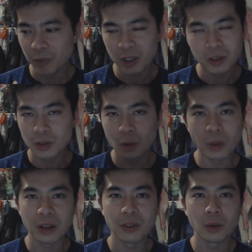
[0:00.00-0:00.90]
you can just
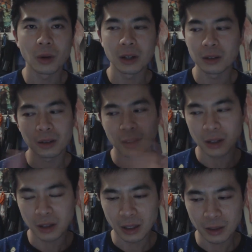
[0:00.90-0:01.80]
do whatever you want and
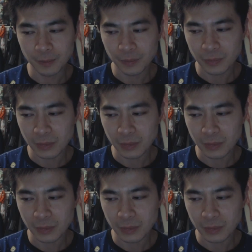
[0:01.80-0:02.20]
kind of thing.